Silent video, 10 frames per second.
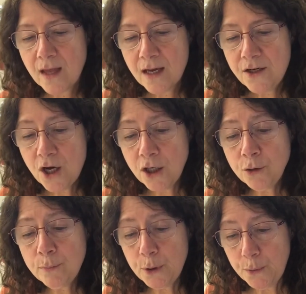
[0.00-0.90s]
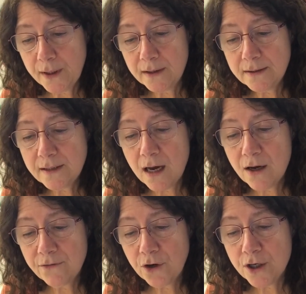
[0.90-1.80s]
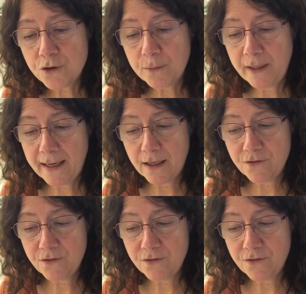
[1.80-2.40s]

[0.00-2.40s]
Young bluegills hover under a blanket of